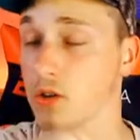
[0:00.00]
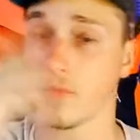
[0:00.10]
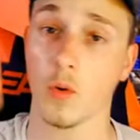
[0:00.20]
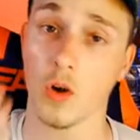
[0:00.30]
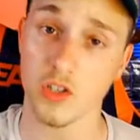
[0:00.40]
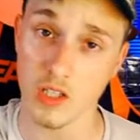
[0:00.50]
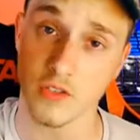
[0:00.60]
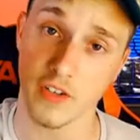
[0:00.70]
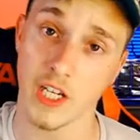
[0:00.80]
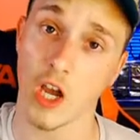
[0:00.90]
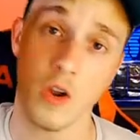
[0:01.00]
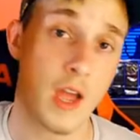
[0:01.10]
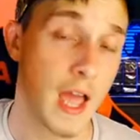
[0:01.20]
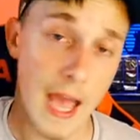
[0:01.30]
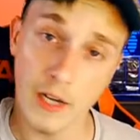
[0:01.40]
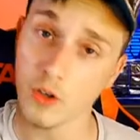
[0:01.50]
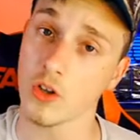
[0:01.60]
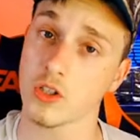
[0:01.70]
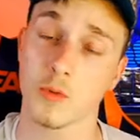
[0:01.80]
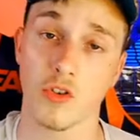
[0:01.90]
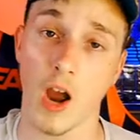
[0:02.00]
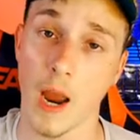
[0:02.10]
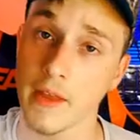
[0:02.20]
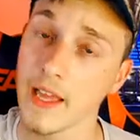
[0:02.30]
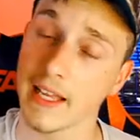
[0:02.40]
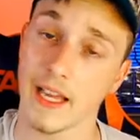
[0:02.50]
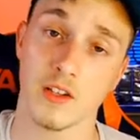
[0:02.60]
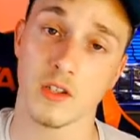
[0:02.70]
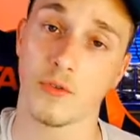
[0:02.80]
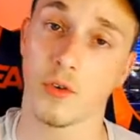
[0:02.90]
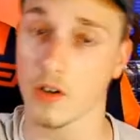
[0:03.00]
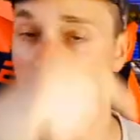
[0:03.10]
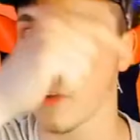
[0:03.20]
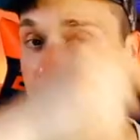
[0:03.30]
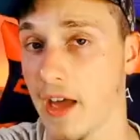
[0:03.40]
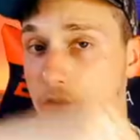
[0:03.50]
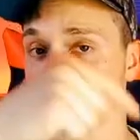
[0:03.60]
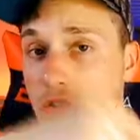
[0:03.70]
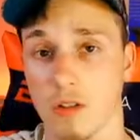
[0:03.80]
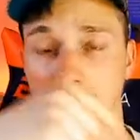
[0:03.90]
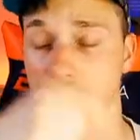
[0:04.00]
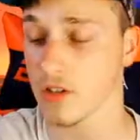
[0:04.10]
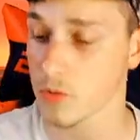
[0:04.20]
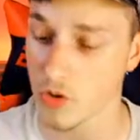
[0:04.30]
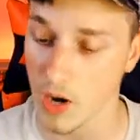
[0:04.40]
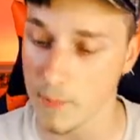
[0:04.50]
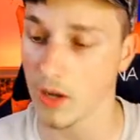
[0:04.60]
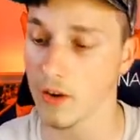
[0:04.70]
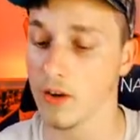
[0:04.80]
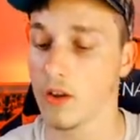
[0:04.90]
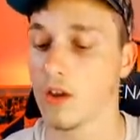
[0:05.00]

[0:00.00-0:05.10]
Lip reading: So if you're watching this video and you're not subscribed, get us to 4,500. Just hit the subscribe button.